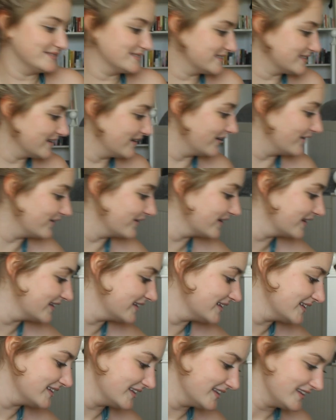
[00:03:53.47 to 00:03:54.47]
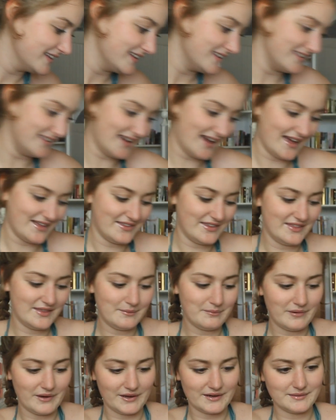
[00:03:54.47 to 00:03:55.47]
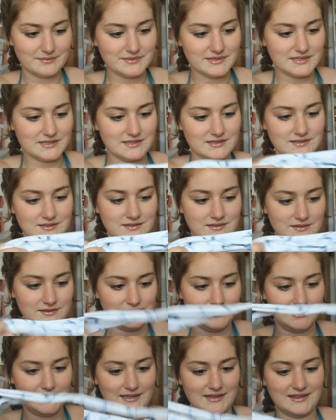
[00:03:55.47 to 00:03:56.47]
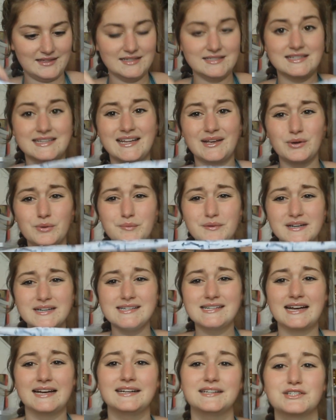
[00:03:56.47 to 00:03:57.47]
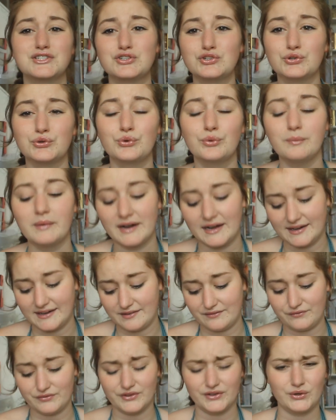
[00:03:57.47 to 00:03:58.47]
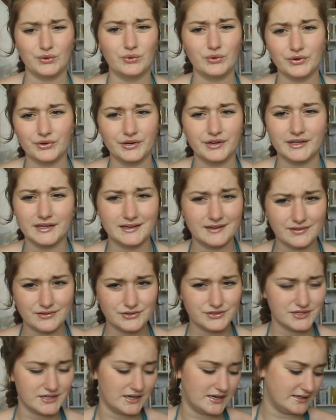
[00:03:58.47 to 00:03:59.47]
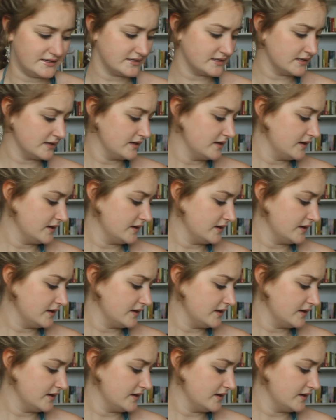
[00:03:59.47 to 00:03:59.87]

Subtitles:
So yeah, and then the bottoms are like this, and they were pretty tight too, but I didn't feel like ordering another size.